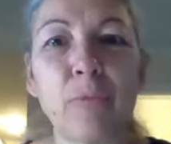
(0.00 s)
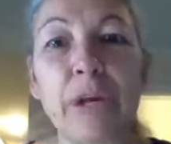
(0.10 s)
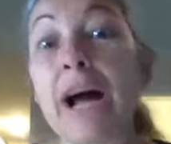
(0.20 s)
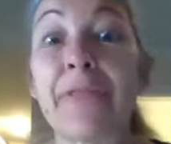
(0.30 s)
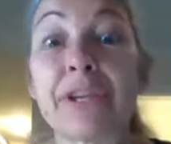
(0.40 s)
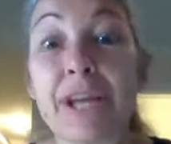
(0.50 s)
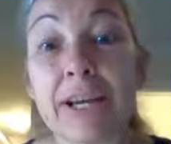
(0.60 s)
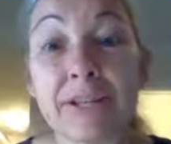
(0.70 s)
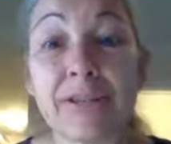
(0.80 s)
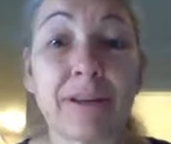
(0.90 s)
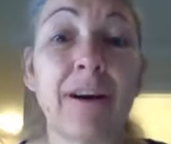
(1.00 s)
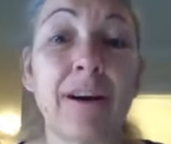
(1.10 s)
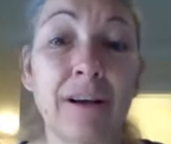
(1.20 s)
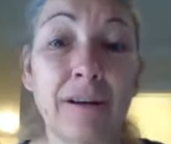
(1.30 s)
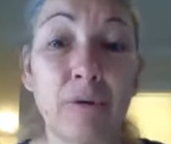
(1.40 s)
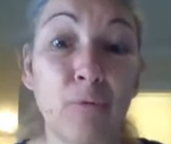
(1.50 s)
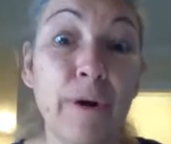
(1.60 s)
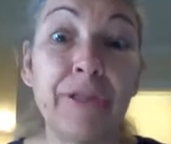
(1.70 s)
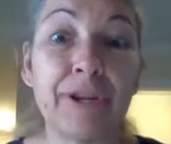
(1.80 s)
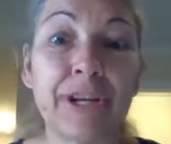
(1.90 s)
We got the text or
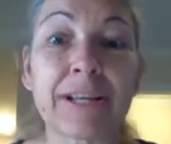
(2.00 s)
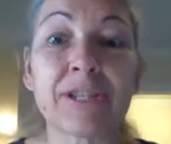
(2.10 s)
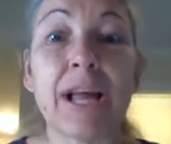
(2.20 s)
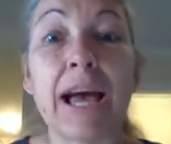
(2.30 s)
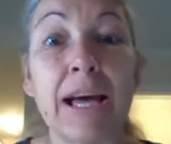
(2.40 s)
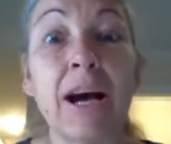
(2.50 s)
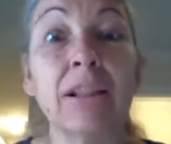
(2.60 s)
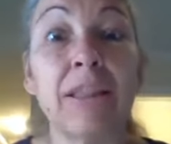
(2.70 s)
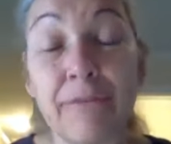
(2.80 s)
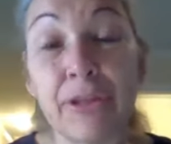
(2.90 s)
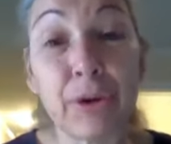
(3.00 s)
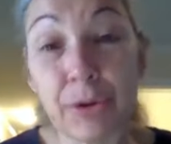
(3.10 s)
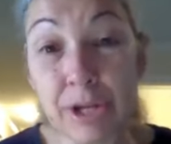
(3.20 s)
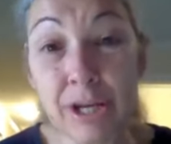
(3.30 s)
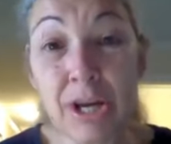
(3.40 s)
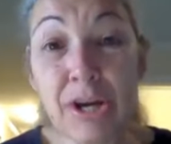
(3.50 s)
read the text at 11:30.